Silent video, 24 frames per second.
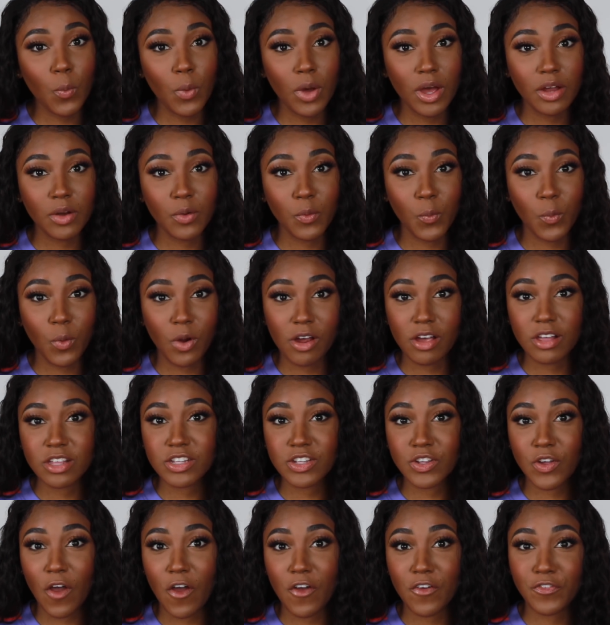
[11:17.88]
what
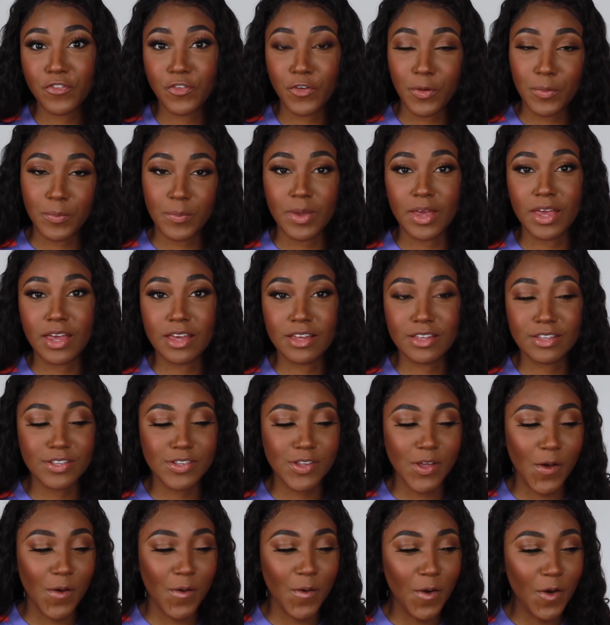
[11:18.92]
works for me.
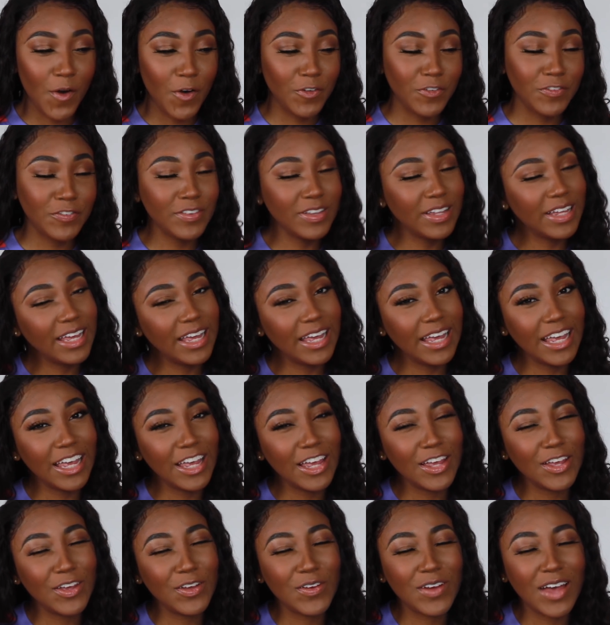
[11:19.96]
So hopefully
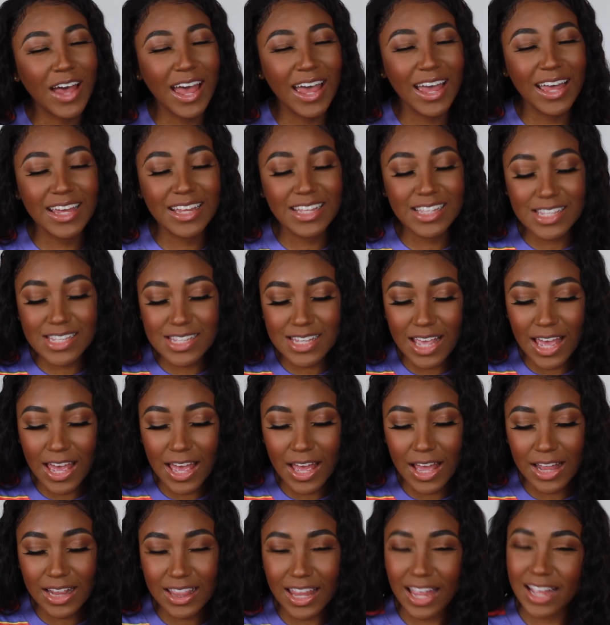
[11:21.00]
you guys
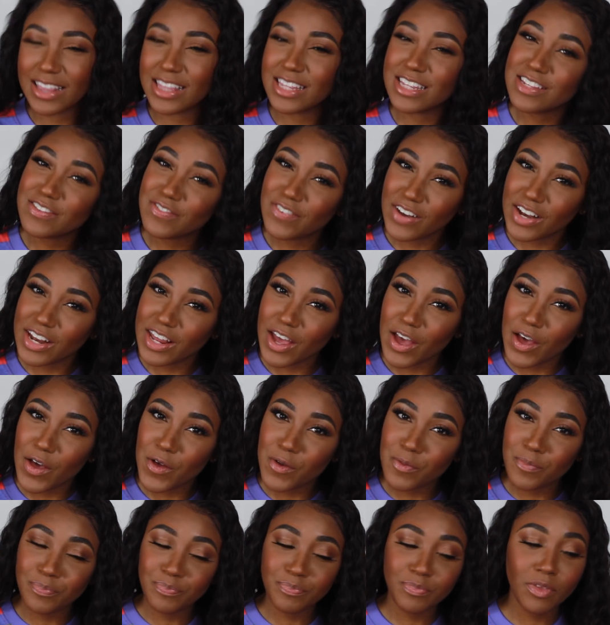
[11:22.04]
like this
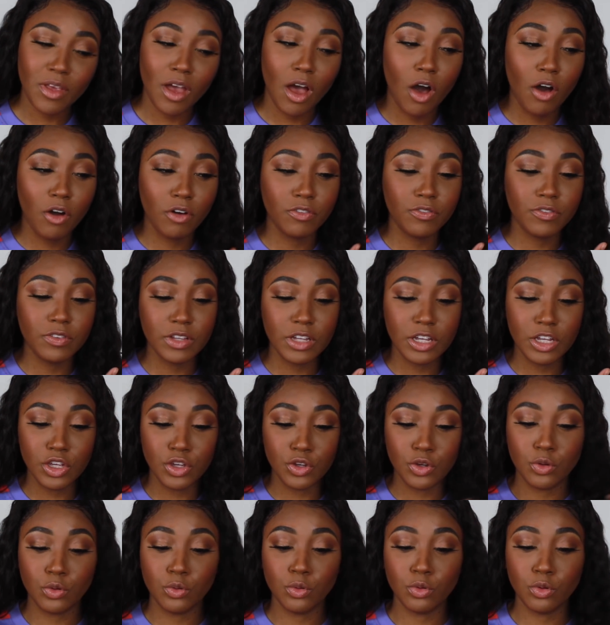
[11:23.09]
video. Hopefully
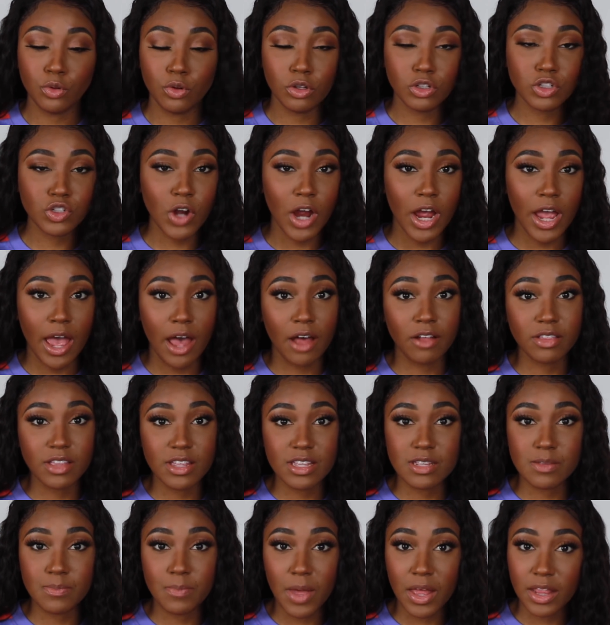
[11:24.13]
you try out
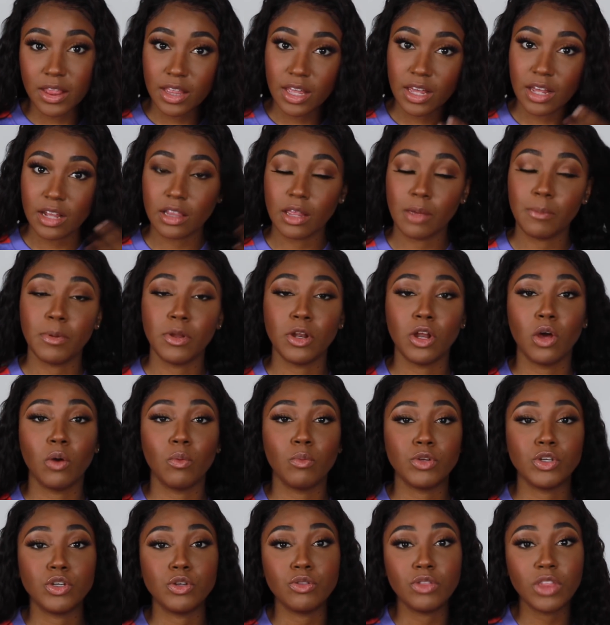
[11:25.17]
this method. Let me know
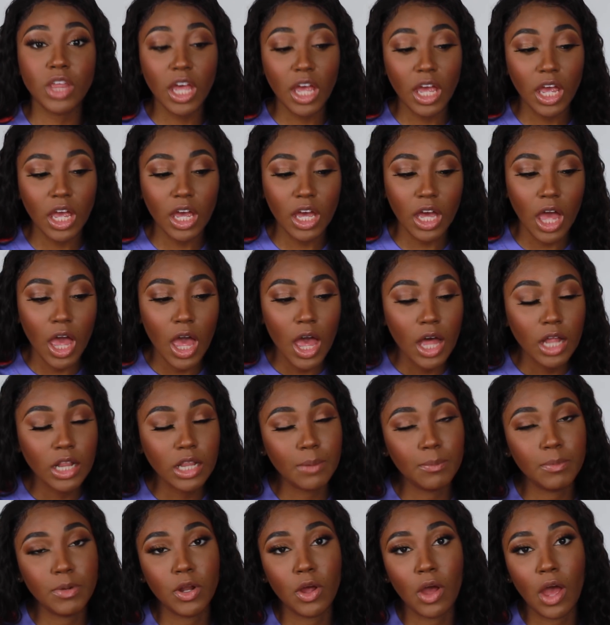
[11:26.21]
what you think.
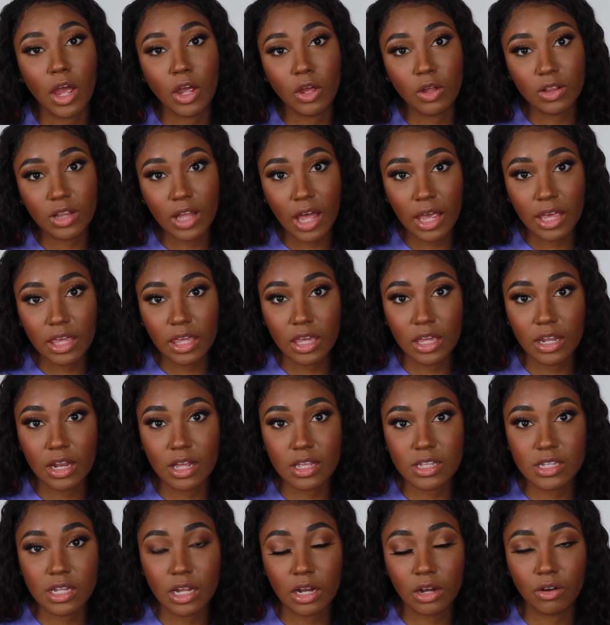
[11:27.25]
Let me know how you like it,
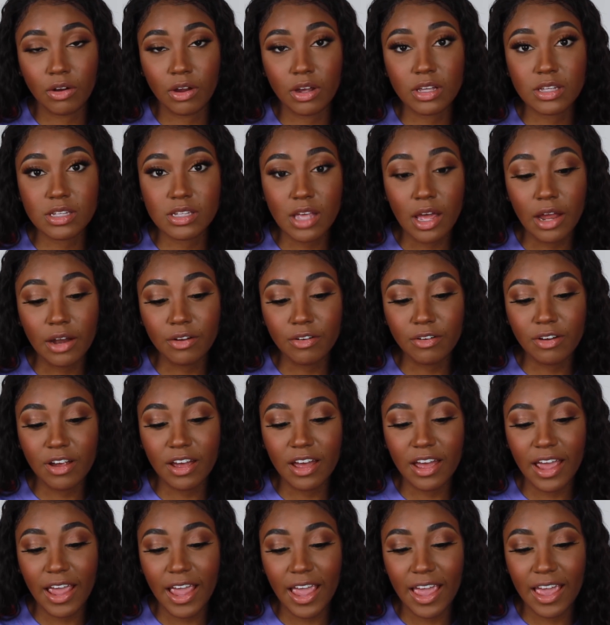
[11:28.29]
etc, etc.
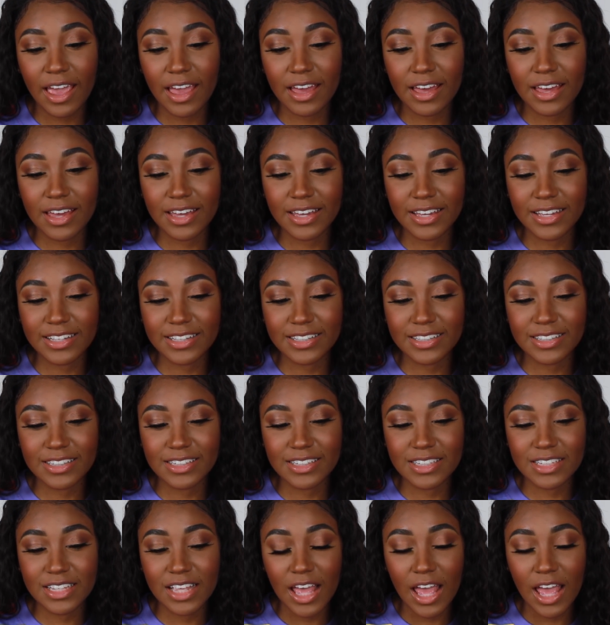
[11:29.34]
And